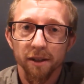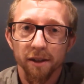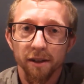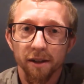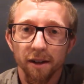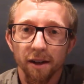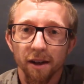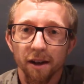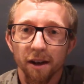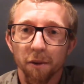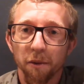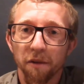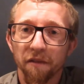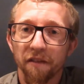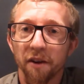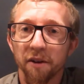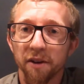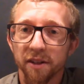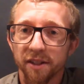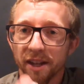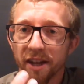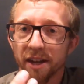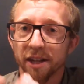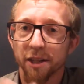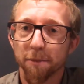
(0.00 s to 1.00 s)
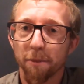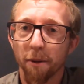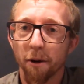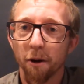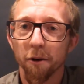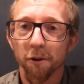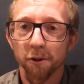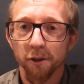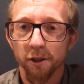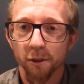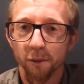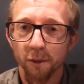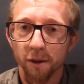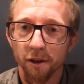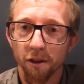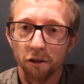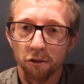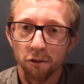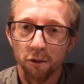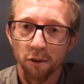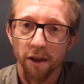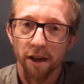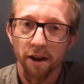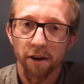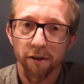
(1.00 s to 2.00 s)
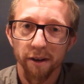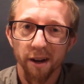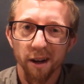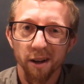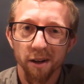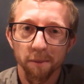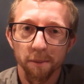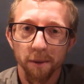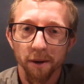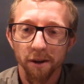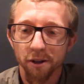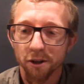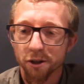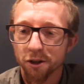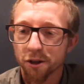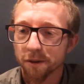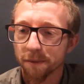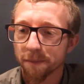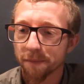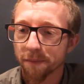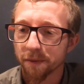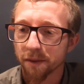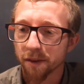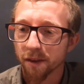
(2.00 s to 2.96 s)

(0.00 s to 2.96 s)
And we found a tennis ball, so we threw that around a bunch.